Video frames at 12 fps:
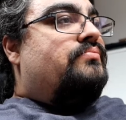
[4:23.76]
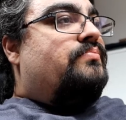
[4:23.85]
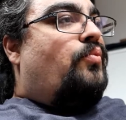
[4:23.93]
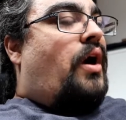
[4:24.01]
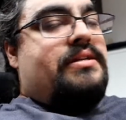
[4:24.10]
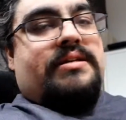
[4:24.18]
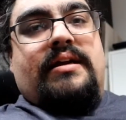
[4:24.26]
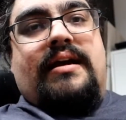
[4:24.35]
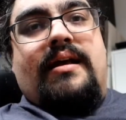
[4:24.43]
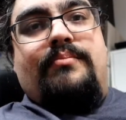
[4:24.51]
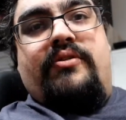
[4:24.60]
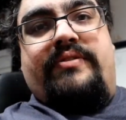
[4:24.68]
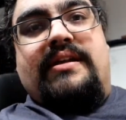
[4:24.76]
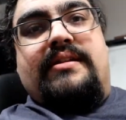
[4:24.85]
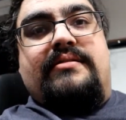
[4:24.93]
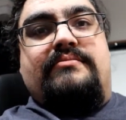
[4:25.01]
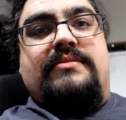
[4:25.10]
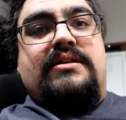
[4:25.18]
watching like a movie
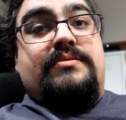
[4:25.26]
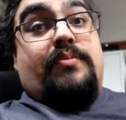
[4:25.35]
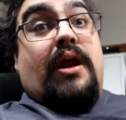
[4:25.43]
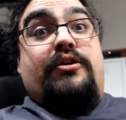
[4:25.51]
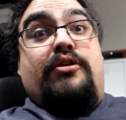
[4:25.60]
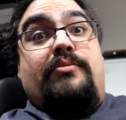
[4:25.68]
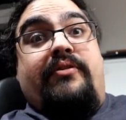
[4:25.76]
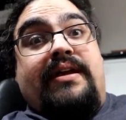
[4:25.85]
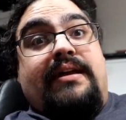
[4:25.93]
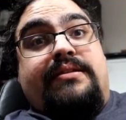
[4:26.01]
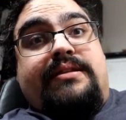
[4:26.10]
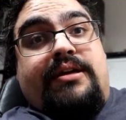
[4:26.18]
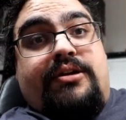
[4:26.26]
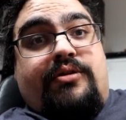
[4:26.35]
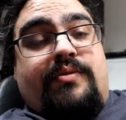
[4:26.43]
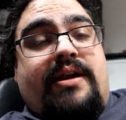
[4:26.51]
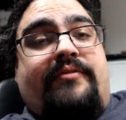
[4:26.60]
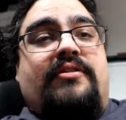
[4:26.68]
that is brand new movie in theater or
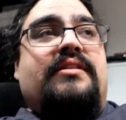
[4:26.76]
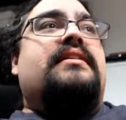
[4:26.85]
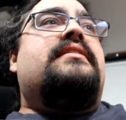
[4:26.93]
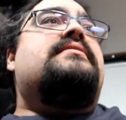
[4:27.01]
whatever than it